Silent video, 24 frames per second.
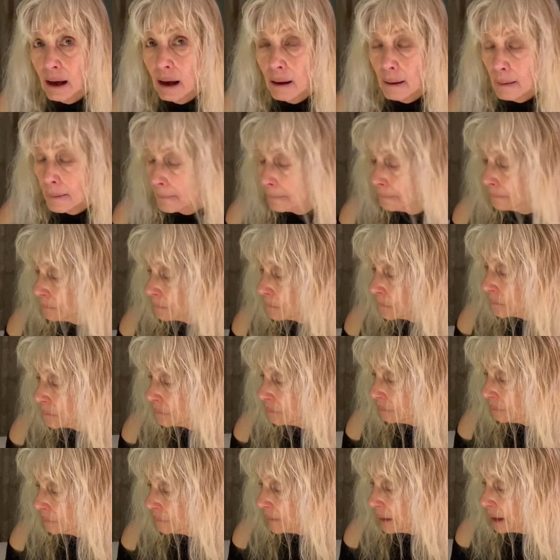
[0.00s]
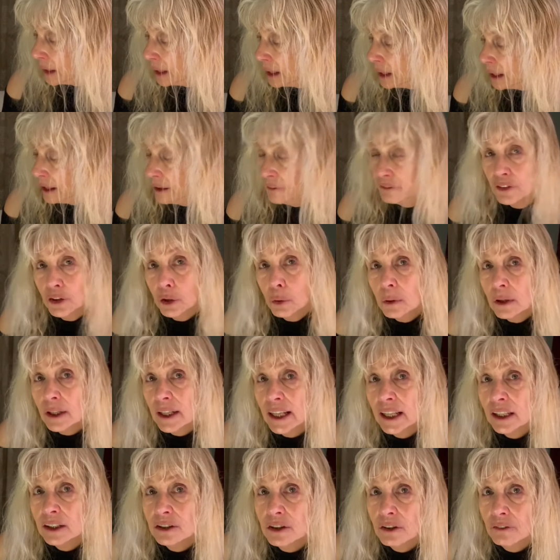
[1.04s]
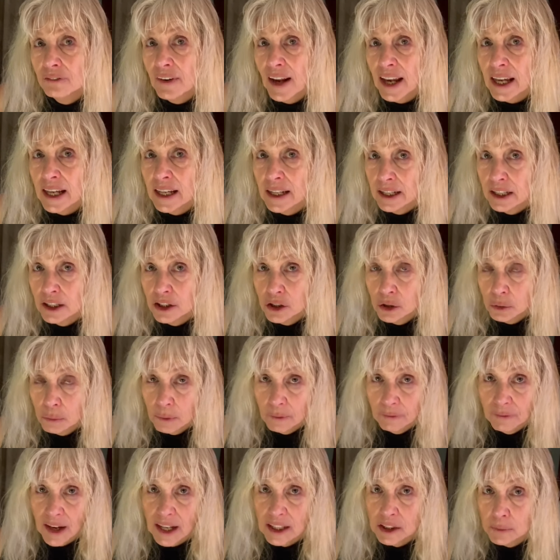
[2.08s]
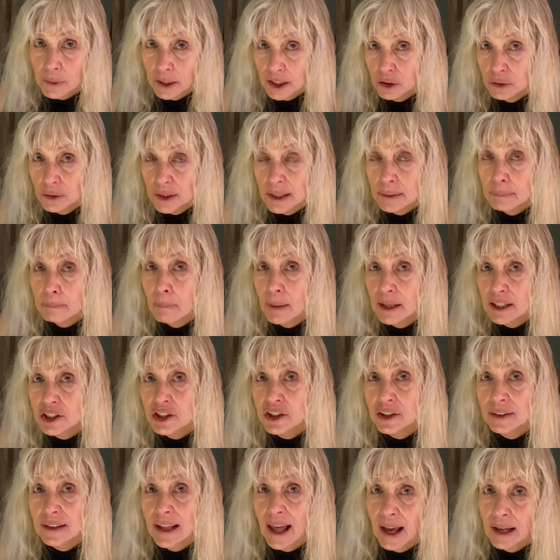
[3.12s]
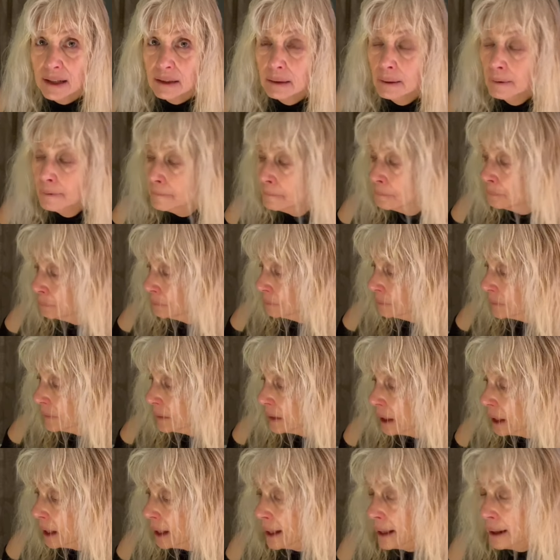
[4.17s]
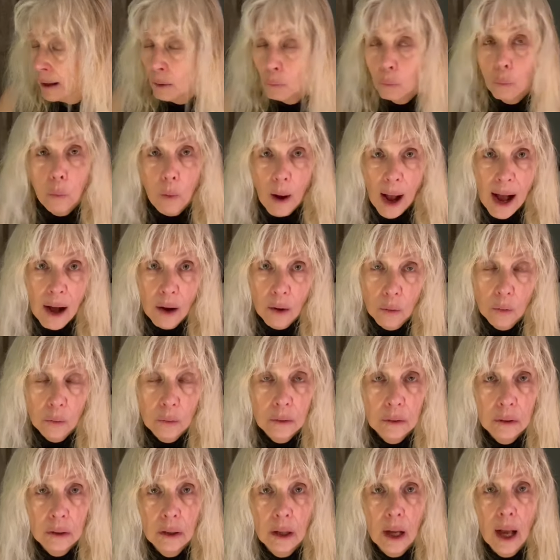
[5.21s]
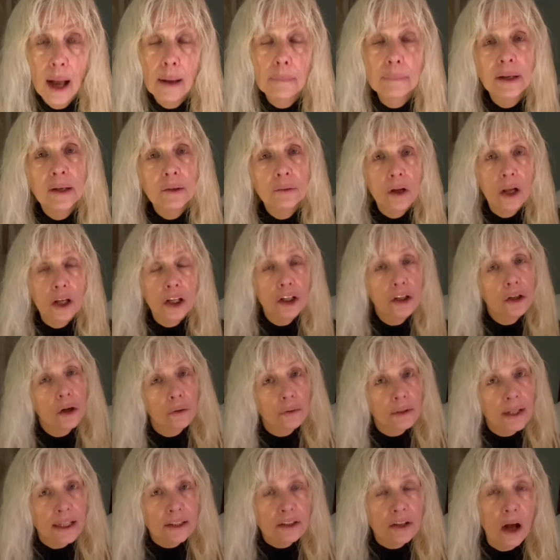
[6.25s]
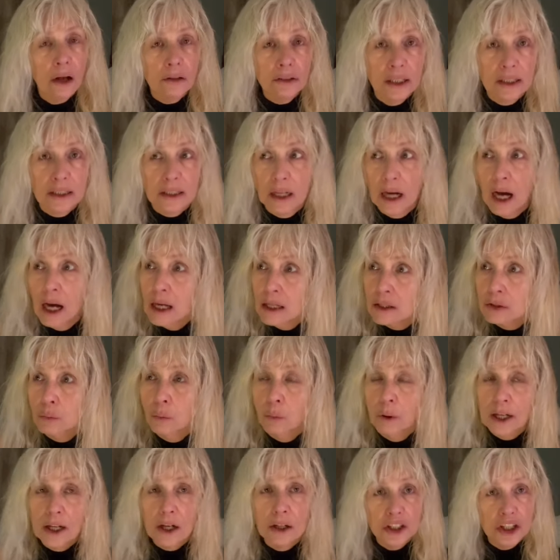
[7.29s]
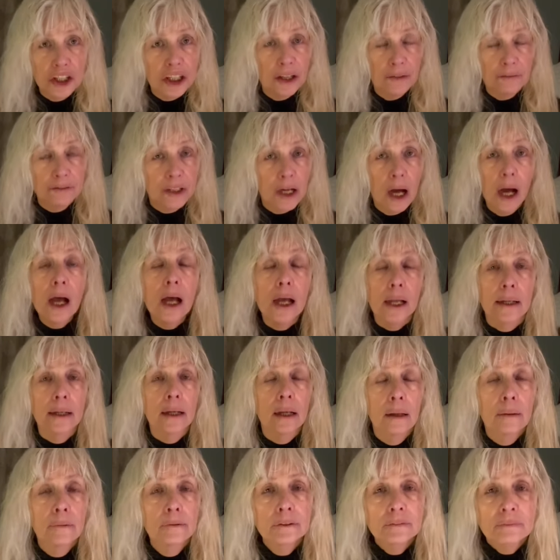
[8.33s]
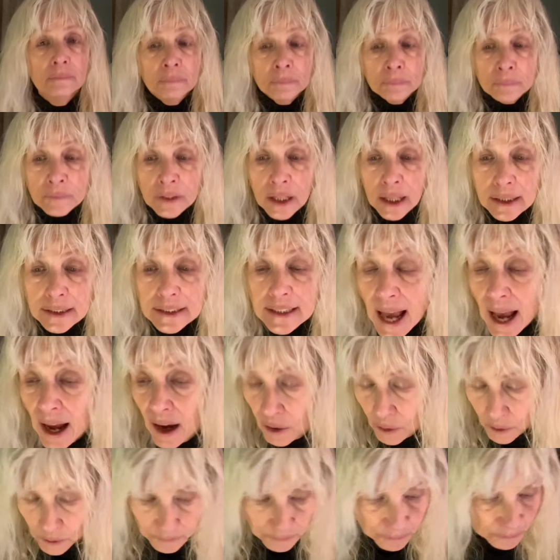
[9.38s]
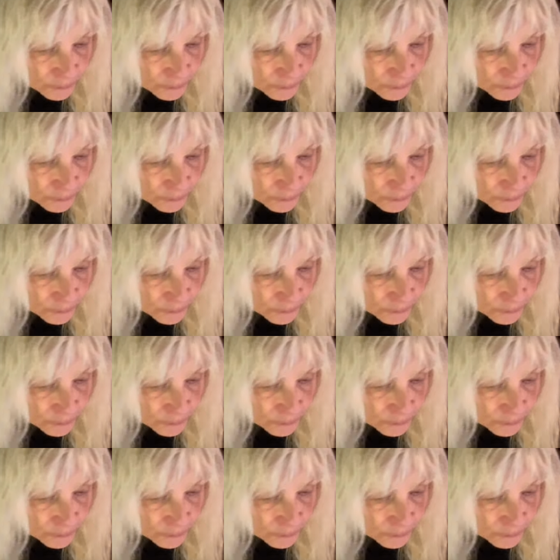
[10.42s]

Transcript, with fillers: um, if you were in your van and you were van van, you didn't mention that. Wow. I mean, you know, let's all discuss what could she have done? Now,